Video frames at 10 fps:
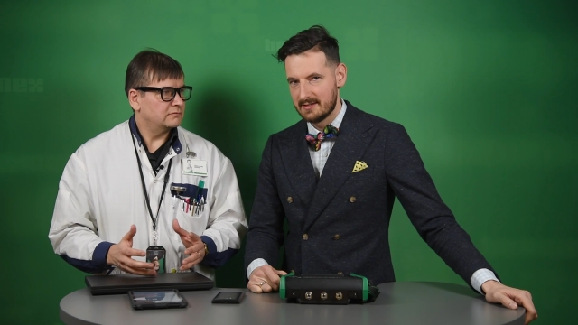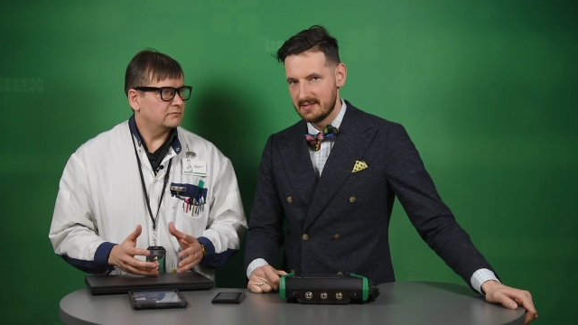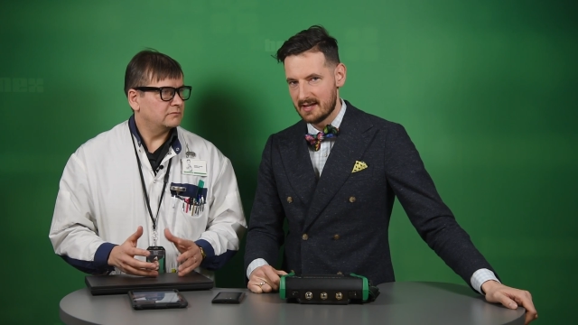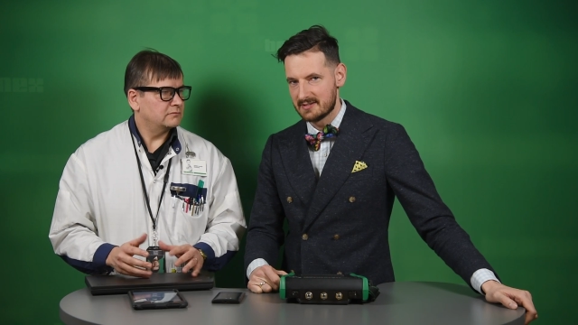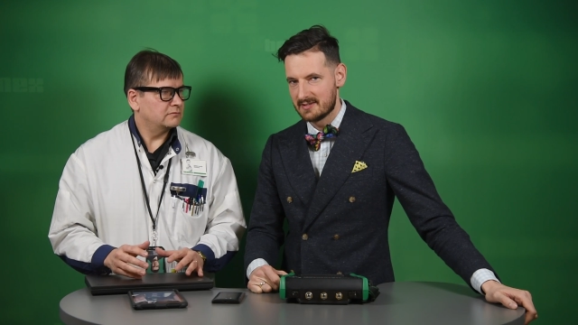
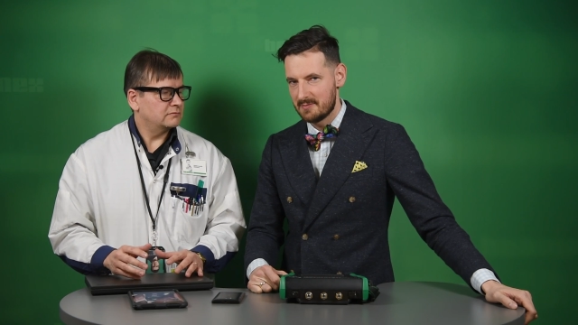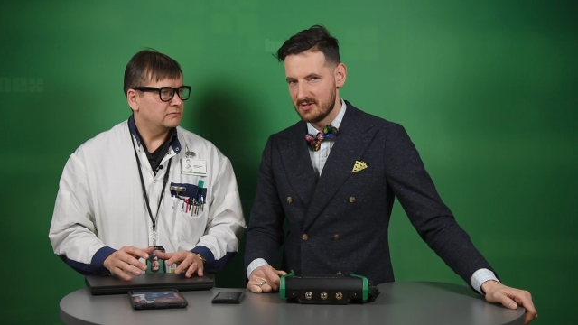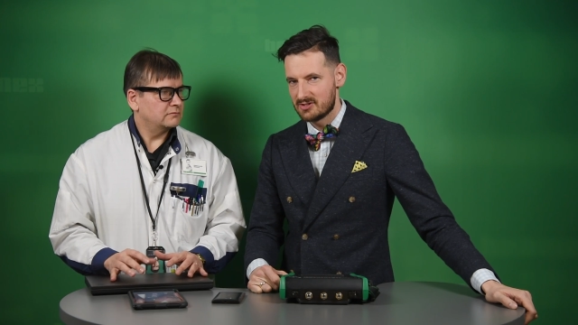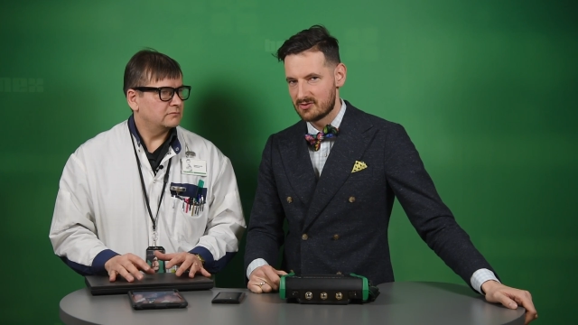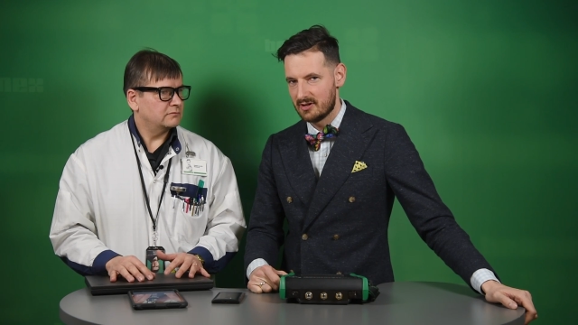Speaker 1: Yes, let
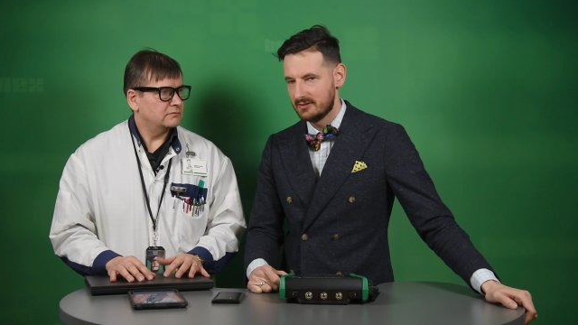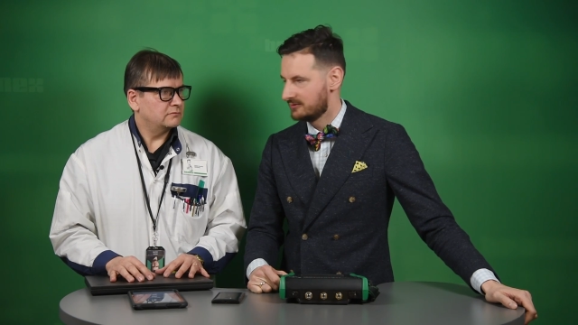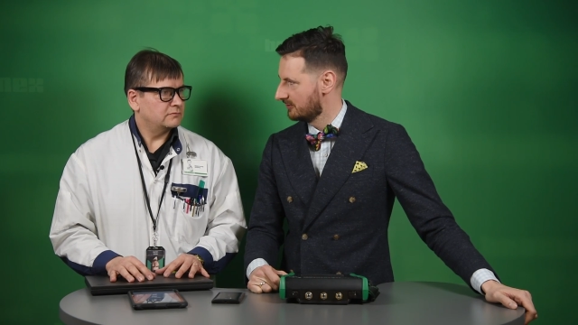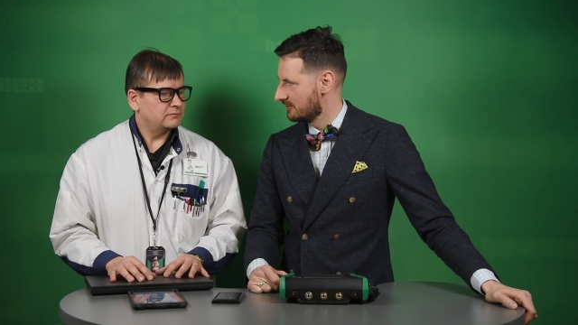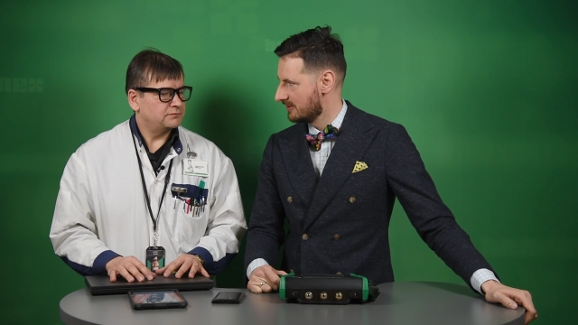me try
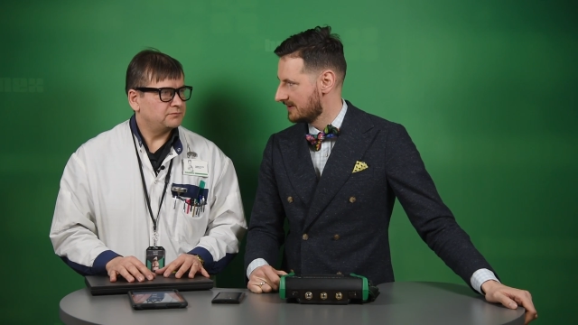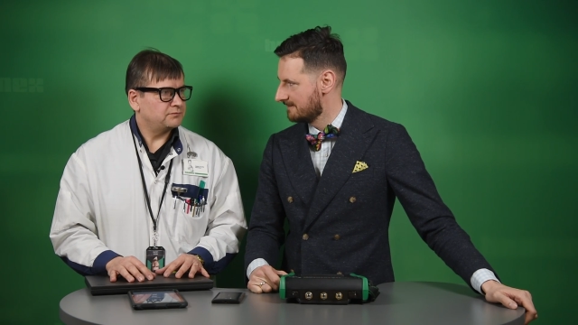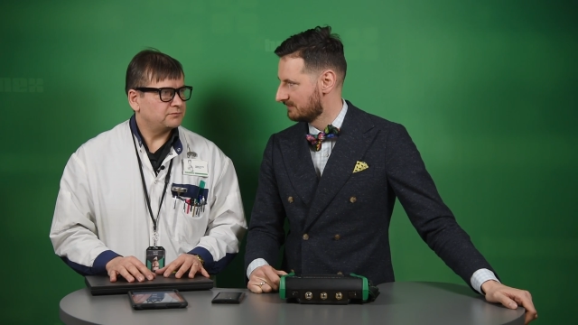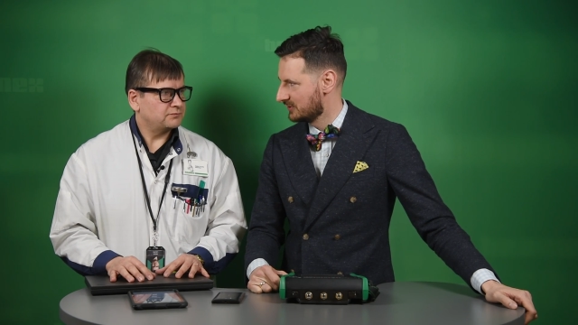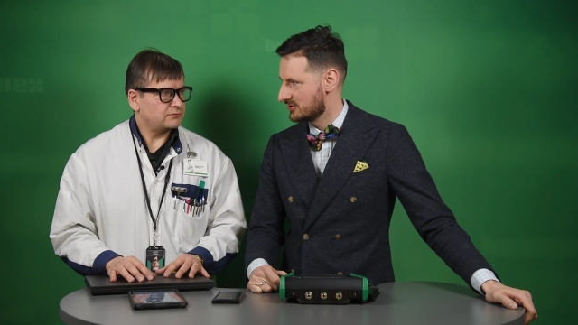to, uh,
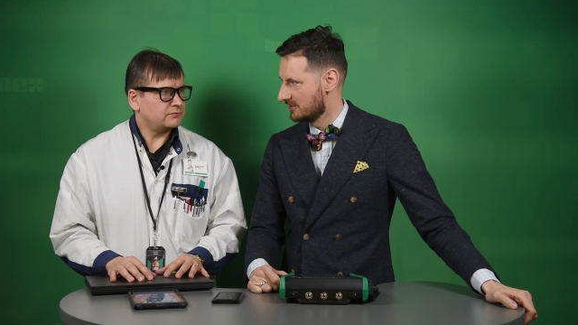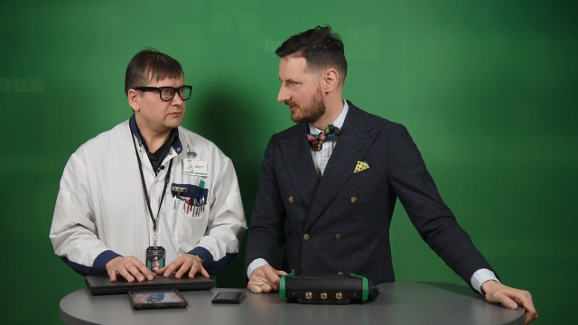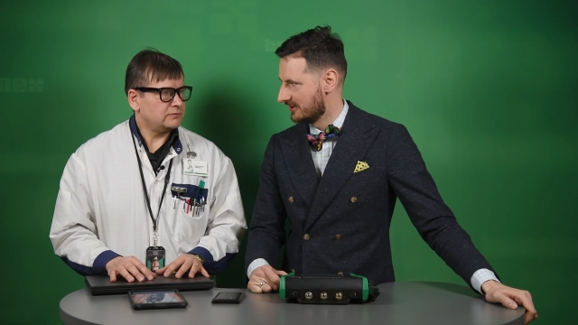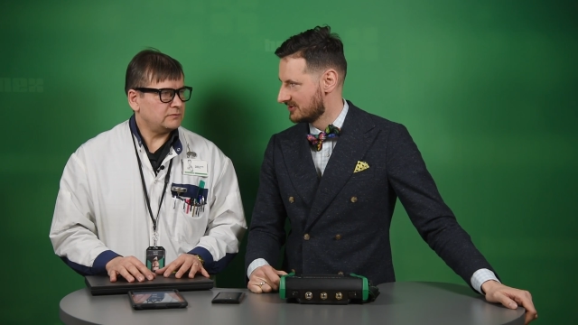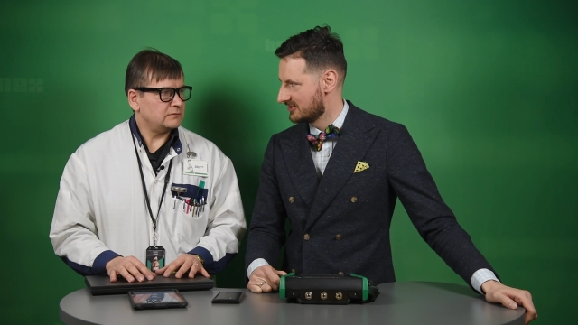to
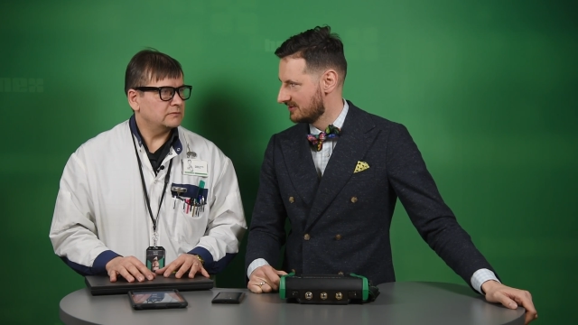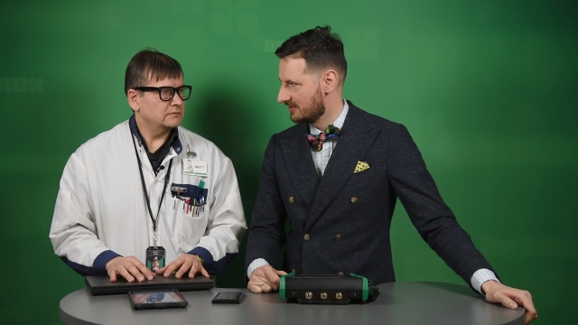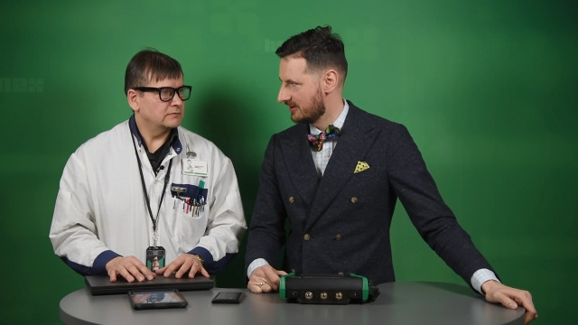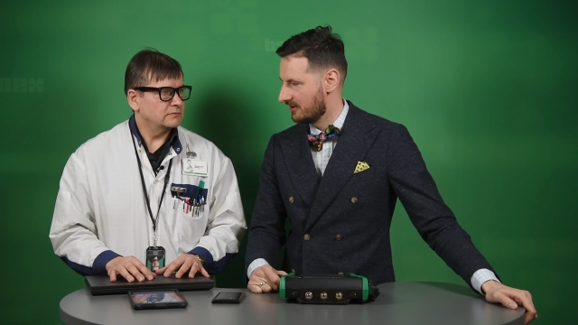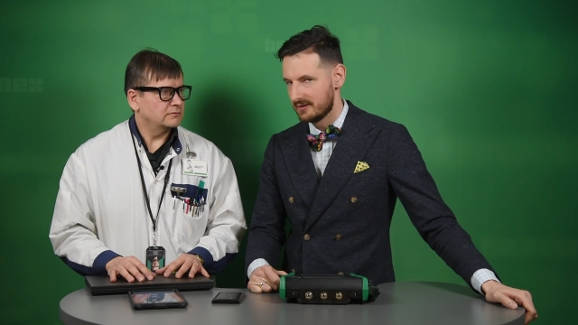summarize it, see if
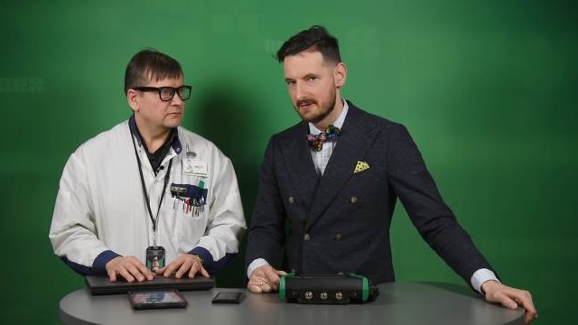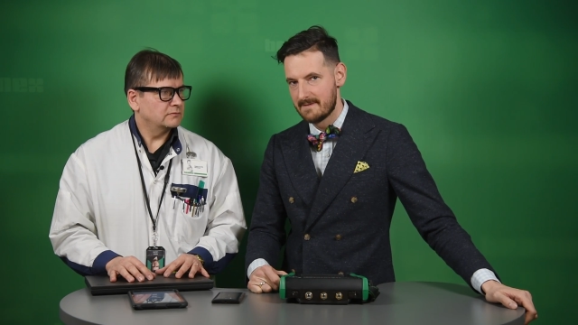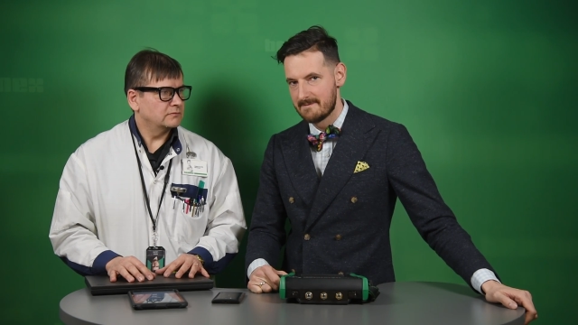I got it.